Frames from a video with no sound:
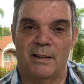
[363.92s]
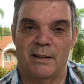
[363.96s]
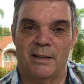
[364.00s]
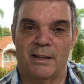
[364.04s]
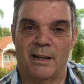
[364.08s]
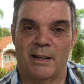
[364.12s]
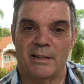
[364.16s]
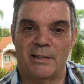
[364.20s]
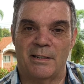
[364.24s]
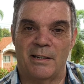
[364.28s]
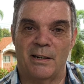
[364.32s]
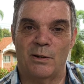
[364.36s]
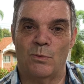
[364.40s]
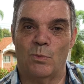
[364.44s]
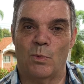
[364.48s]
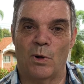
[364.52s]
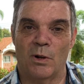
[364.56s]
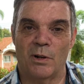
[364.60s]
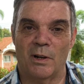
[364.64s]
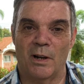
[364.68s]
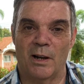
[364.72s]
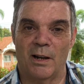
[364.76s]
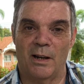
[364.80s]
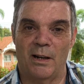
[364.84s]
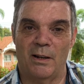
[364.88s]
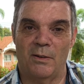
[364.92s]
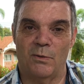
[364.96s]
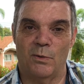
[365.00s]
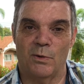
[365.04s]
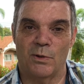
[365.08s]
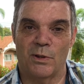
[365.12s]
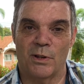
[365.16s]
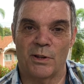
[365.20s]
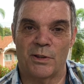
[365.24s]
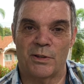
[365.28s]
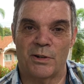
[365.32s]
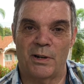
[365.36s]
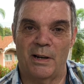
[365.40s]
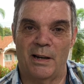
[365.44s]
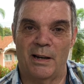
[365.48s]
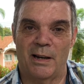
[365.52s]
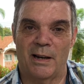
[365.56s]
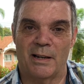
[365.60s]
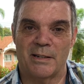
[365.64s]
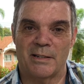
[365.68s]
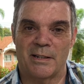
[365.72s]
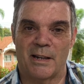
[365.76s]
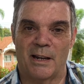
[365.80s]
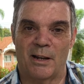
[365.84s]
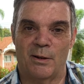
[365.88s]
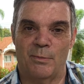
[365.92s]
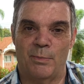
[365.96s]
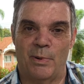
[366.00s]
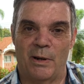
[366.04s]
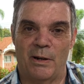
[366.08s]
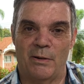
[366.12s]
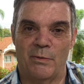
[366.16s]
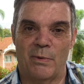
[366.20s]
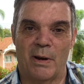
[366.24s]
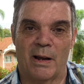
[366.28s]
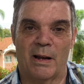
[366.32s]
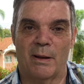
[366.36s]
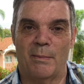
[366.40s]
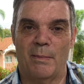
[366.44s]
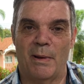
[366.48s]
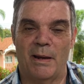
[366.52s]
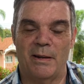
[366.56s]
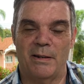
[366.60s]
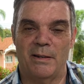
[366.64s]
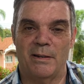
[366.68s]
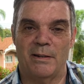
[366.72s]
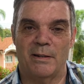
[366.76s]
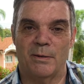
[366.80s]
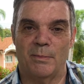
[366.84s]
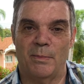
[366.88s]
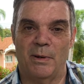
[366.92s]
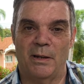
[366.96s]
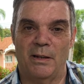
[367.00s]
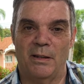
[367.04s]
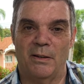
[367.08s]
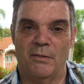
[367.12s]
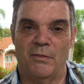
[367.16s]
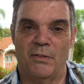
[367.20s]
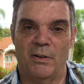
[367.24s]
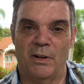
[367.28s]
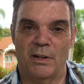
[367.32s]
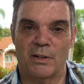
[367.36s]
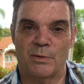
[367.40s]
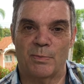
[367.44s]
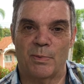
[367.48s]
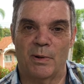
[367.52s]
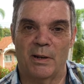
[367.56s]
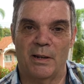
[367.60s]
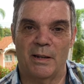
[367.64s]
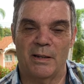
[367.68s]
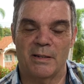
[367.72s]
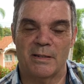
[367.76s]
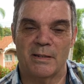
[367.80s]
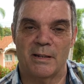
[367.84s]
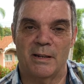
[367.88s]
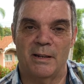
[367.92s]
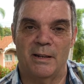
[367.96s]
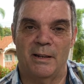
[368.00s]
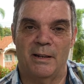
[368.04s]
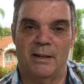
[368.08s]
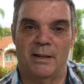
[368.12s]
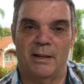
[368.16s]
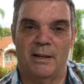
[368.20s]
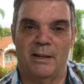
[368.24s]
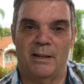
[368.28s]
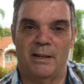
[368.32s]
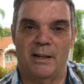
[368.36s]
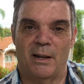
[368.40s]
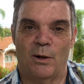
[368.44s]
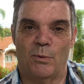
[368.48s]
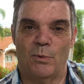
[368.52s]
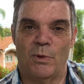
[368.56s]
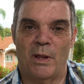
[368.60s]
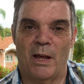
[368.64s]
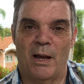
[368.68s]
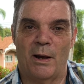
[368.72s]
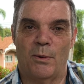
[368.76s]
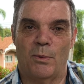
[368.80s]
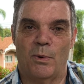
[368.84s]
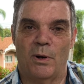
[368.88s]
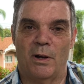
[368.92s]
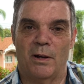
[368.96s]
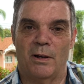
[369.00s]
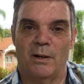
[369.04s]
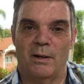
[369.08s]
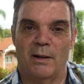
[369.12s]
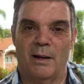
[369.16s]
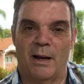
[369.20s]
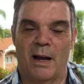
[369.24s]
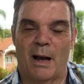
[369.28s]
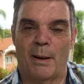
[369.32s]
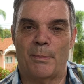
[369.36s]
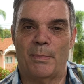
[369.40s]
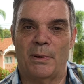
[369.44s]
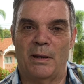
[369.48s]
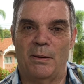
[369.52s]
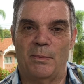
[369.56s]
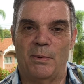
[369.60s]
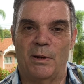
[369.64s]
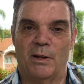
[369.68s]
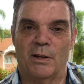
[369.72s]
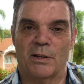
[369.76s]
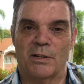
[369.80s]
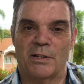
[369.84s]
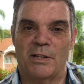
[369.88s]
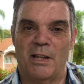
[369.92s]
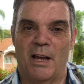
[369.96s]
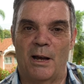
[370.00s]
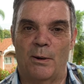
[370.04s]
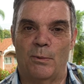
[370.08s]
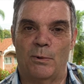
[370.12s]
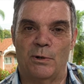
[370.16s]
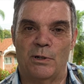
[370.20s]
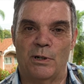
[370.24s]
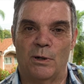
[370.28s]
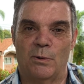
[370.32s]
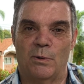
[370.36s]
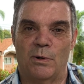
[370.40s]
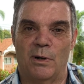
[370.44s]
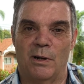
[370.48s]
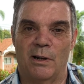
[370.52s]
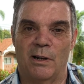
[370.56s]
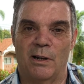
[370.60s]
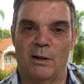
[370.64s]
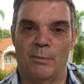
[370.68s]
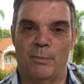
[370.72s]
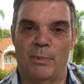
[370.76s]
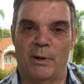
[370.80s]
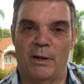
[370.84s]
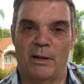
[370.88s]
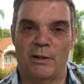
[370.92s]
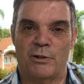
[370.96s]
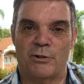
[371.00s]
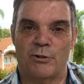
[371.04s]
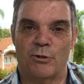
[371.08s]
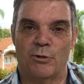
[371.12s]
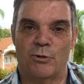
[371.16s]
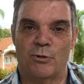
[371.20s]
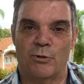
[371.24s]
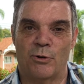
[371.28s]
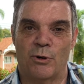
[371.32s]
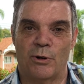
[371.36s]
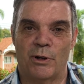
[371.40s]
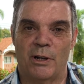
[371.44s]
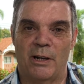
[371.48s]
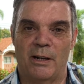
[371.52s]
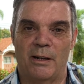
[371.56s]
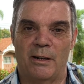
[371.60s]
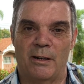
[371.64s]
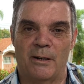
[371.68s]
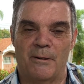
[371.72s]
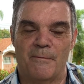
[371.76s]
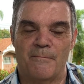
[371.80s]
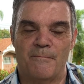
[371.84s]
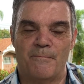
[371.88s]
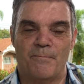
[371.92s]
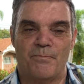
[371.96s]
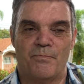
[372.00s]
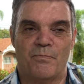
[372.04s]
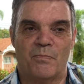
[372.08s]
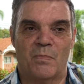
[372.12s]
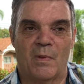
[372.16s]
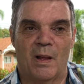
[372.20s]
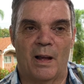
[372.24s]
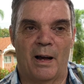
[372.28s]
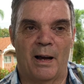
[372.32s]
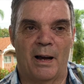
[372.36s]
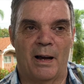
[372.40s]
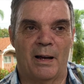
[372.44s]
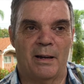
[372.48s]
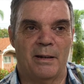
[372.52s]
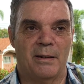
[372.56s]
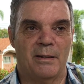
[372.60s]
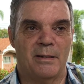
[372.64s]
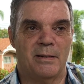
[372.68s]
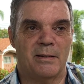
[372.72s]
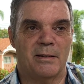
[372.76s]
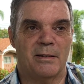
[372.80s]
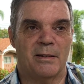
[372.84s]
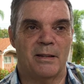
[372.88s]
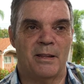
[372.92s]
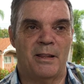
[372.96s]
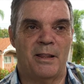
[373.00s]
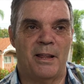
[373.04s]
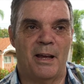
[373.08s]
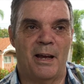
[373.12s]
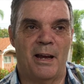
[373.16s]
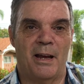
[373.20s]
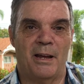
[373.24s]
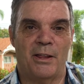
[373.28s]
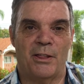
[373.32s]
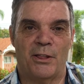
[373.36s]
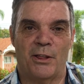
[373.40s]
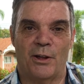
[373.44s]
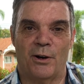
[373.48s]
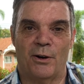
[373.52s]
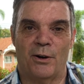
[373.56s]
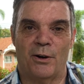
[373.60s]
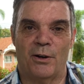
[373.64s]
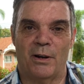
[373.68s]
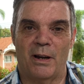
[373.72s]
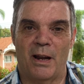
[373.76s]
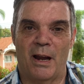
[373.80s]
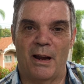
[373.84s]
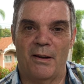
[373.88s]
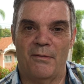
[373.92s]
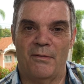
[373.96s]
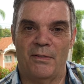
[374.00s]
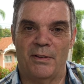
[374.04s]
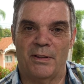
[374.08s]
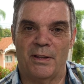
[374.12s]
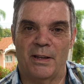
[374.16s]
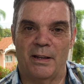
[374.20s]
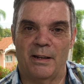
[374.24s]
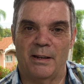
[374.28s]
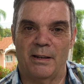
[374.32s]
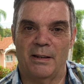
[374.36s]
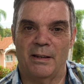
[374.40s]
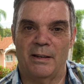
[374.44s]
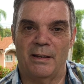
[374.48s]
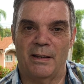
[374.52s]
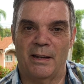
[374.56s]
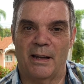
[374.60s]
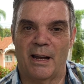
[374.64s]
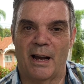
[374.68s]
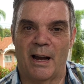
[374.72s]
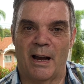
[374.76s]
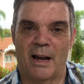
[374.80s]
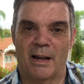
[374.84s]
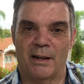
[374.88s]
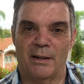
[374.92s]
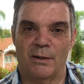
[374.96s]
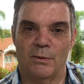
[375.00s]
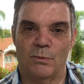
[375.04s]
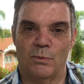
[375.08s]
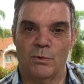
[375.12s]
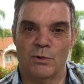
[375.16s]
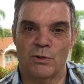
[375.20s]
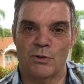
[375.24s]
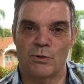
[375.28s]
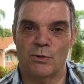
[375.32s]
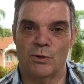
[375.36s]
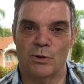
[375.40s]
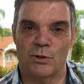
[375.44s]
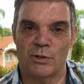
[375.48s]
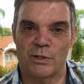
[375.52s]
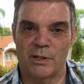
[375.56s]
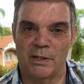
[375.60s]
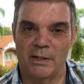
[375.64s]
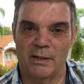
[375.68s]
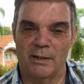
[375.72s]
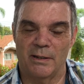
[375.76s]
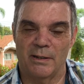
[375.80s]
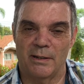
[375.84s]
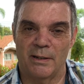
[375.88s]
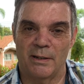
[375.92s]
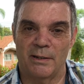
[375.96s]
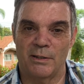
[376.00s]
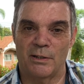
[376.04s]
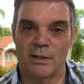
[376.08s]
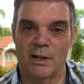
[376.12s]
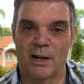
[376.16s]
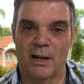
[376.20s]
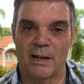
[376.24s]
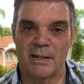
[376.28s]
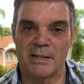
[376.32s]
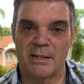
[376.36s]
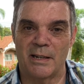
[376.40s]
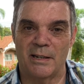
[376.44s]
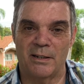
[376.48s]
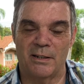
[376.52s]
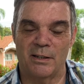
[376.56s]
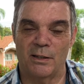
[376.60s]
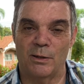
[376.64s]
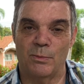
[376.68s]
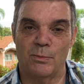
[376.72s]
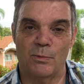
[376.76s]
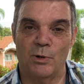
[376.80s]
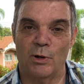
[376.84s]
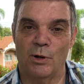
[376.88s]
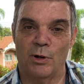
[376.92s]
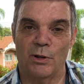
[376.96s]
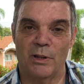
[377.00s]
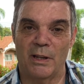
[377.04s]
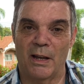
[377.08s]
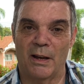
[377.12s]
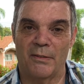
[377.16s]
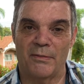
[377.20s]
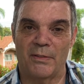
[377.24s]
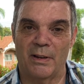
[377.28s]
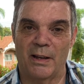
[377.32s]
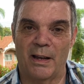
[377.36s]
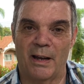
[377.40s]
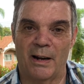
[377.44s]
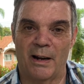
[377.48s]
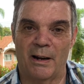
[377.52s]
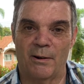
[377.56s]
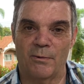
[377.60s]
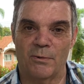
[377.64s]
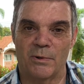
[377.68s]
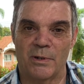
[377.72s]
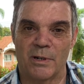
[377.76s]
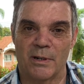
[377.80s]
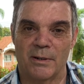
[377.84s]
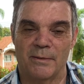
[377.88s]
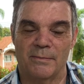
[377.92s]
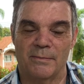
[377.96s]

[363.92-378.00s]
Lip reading: that didn't want to leave were the three lads that had been recommended to me in the first place. Now they were happy because they were doing a little bit of drug running, and they thought everything in the garden was rosy until I said to them, no, they have to get out.